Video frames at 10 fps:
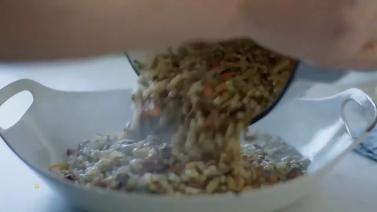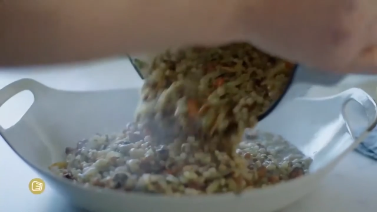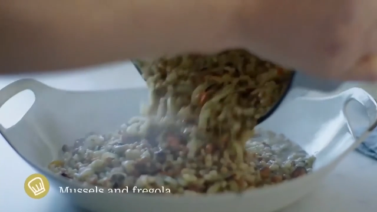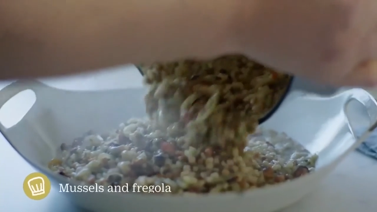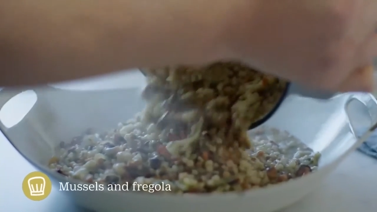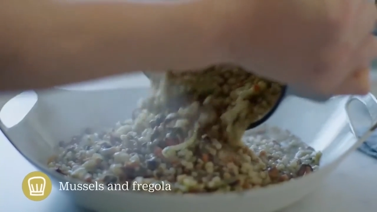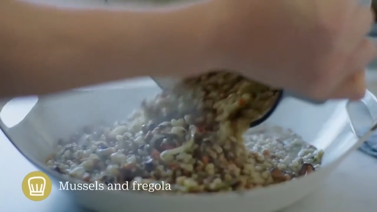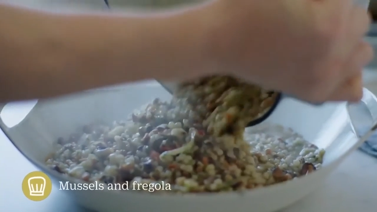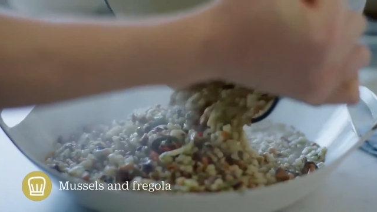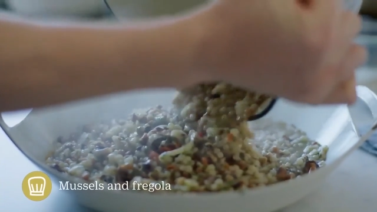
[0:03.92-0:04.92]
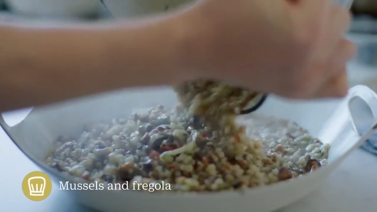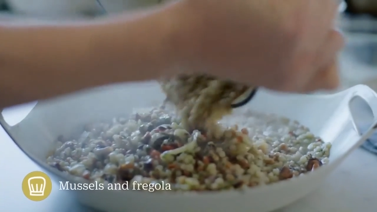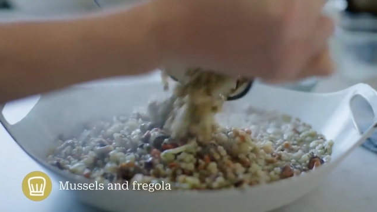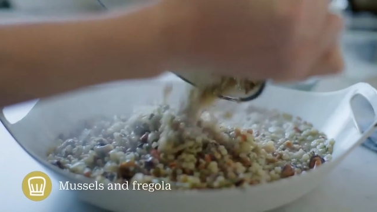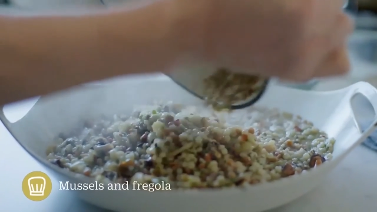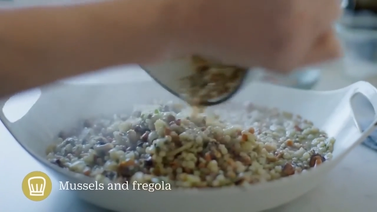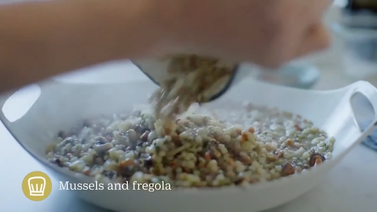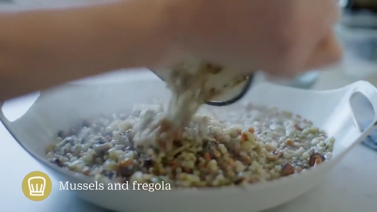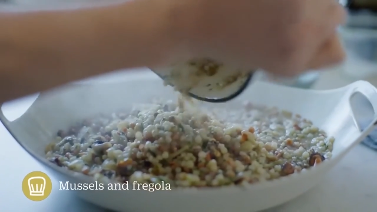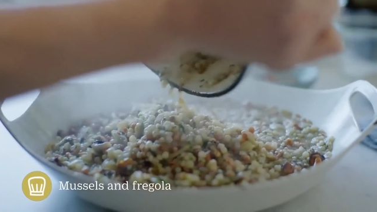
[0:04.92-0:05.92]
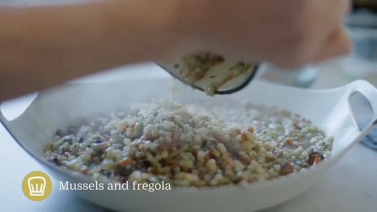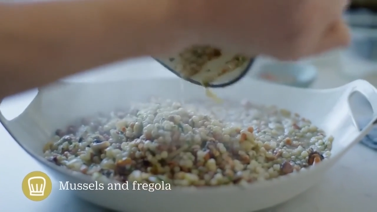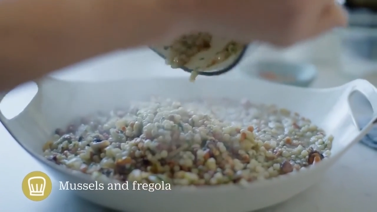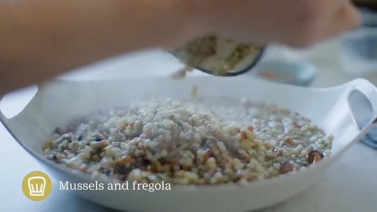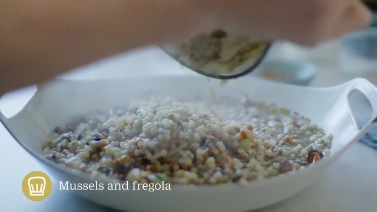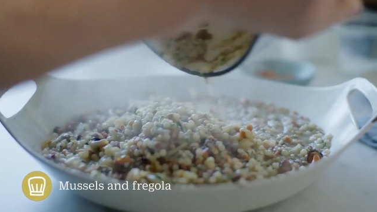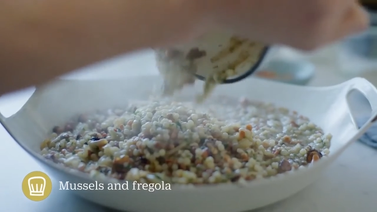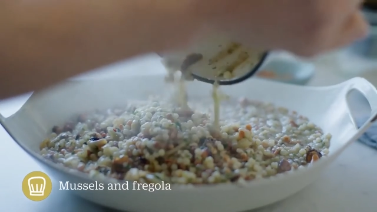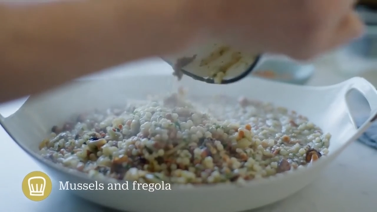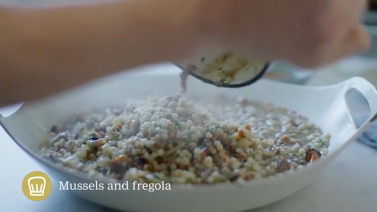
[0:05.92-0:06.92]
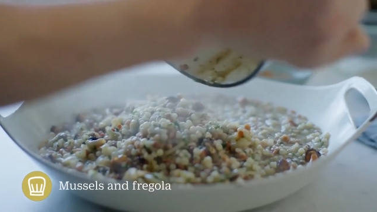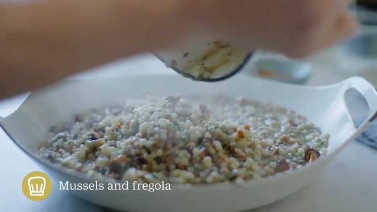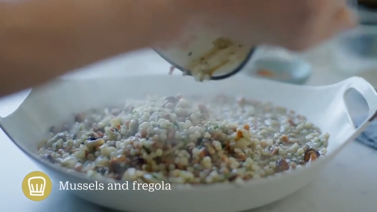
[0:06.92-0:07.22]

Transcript: [unreadable: no face in view]